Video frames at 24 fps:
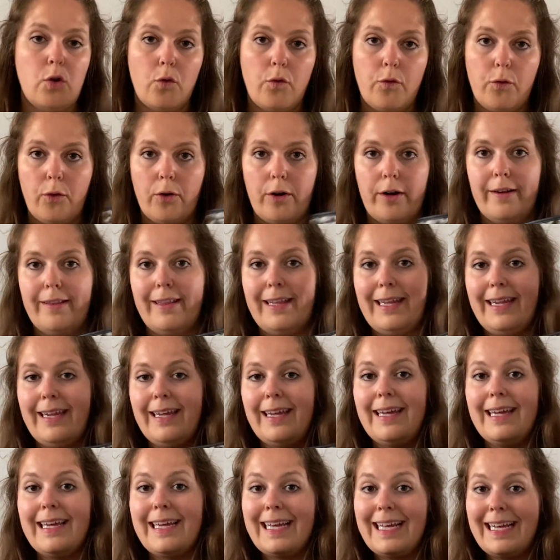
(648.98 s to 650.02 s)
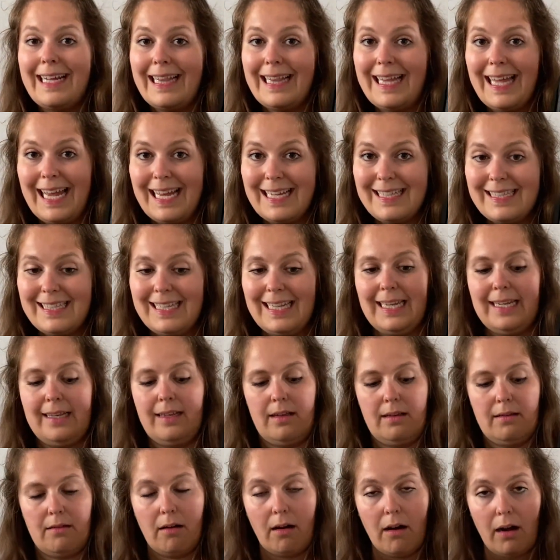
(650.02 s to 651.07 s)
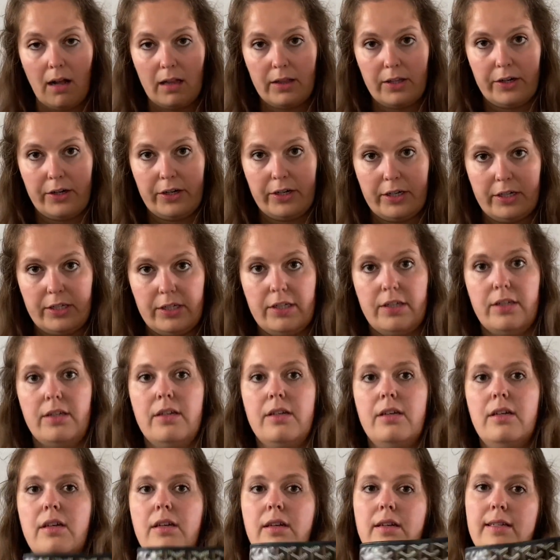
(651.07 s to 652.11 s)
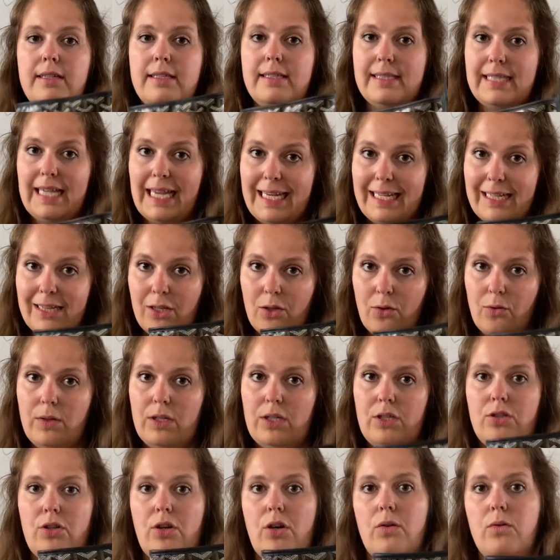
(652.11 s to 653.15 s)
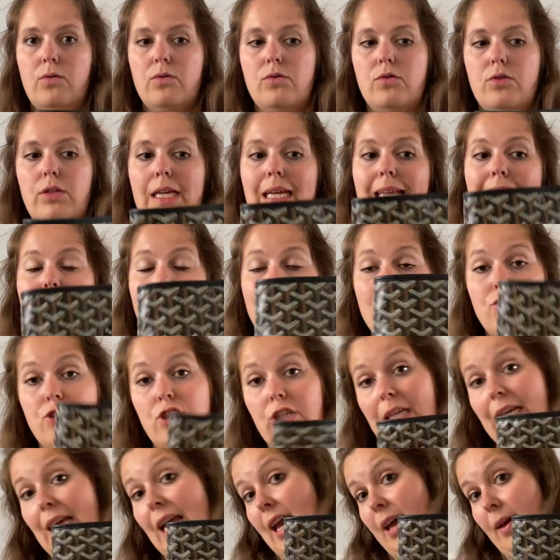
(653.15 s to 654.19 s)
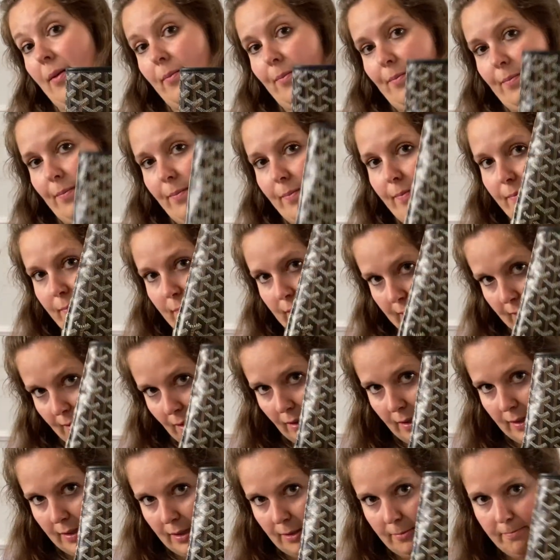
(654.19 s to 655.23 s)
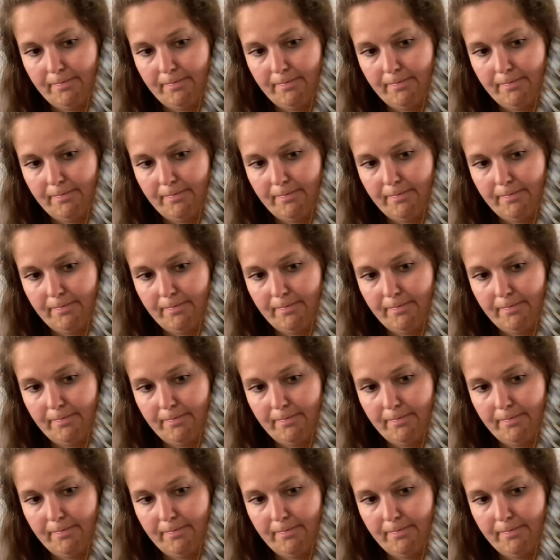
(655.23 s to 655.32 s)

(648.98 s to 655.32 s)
for the classic colored St. Louis tote in the GM size.